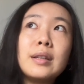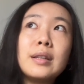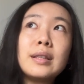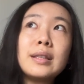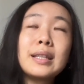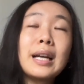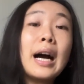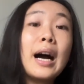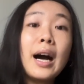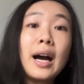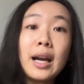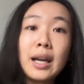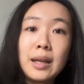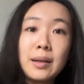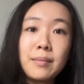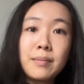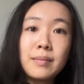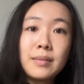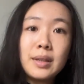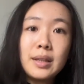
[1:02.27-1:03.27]

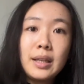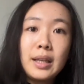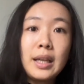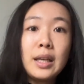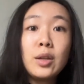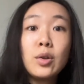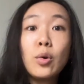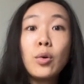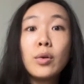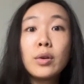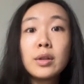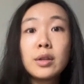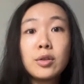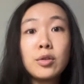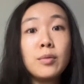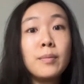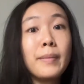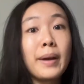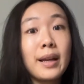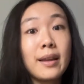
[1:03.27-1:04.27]
time in order to
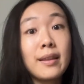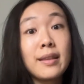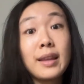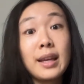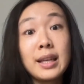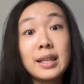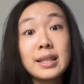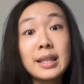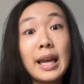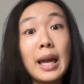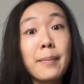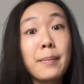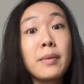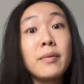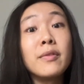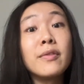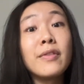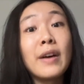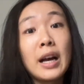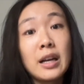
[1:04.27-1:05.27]
make things happen
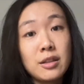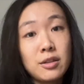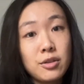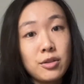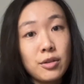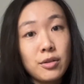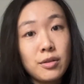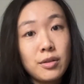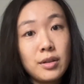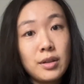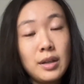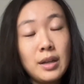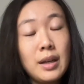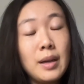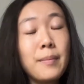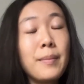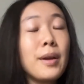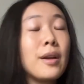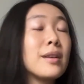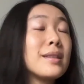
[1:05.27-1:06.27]
faster,
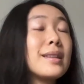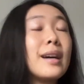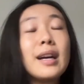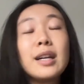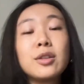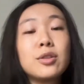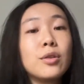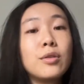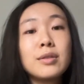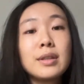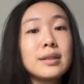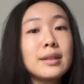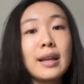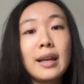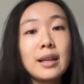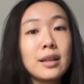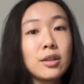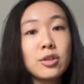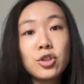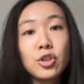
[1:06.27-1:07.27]
because I don't take
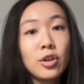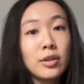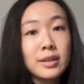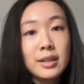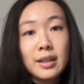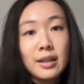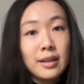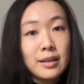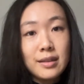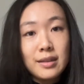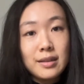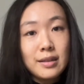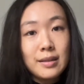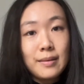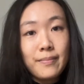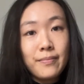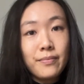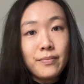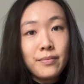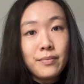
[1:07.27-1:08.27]
the shortcuts
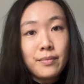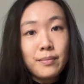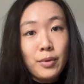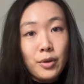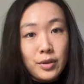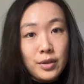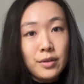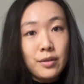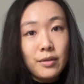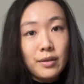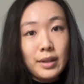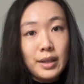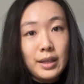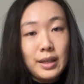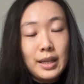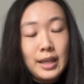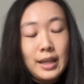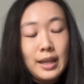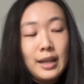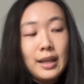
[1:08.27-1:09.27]
personally.
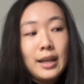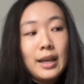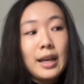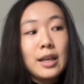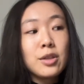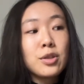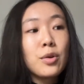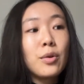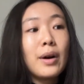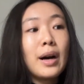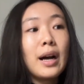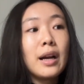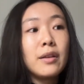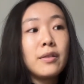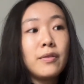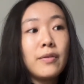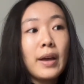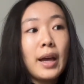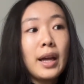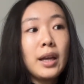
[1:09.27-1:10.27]
And so I
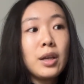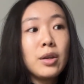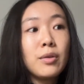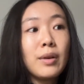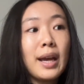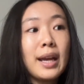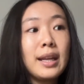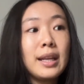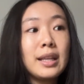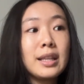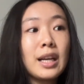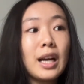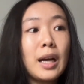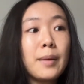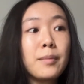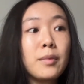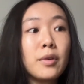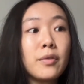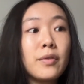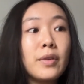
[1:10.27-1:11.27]
value any time
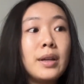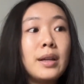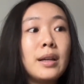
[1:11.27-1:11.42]
of